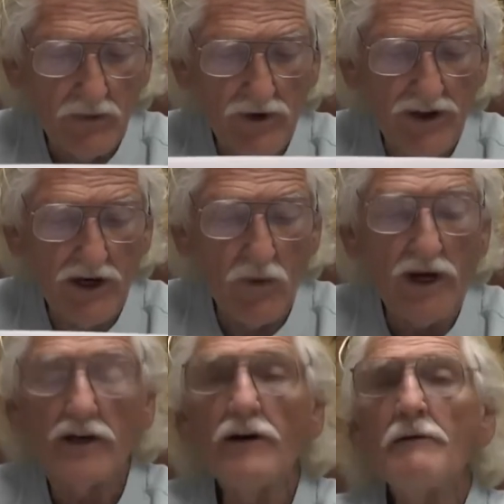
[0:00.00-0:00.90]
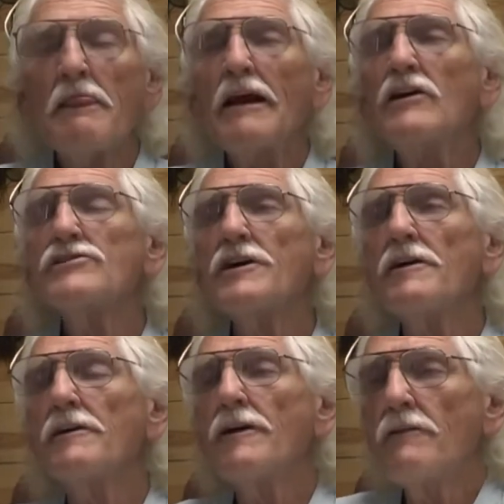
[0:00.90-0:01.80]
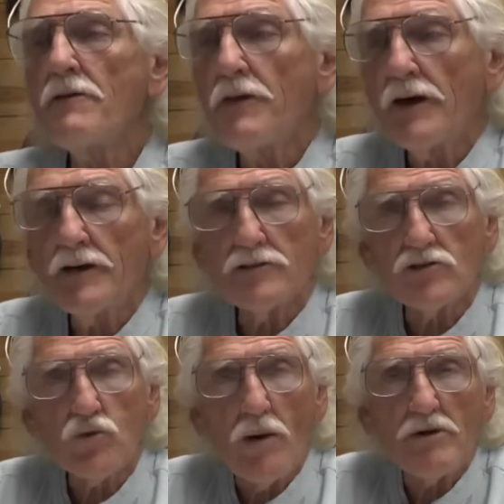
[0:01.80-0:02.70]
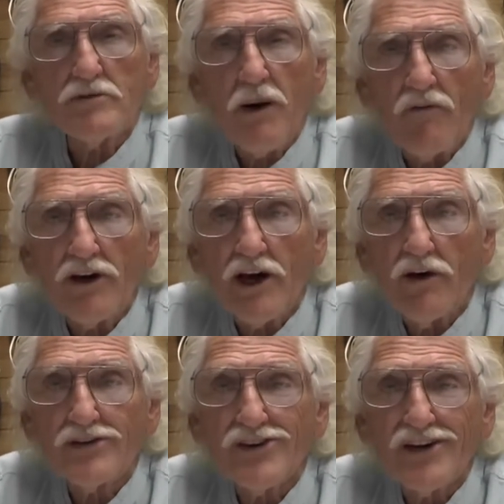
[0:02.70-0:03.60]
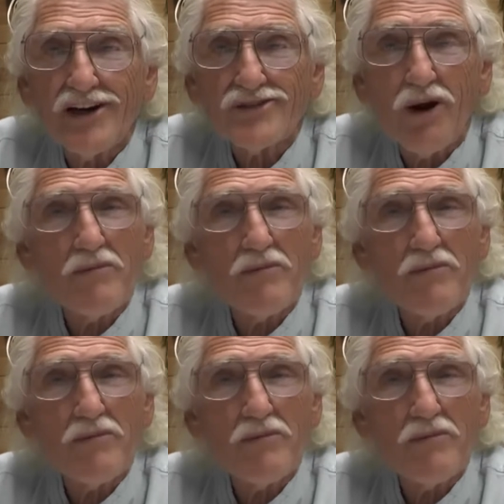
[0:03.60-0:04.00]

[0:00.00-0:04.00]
within a week. You see, and another thing is women's pelvic areas are getting smaller.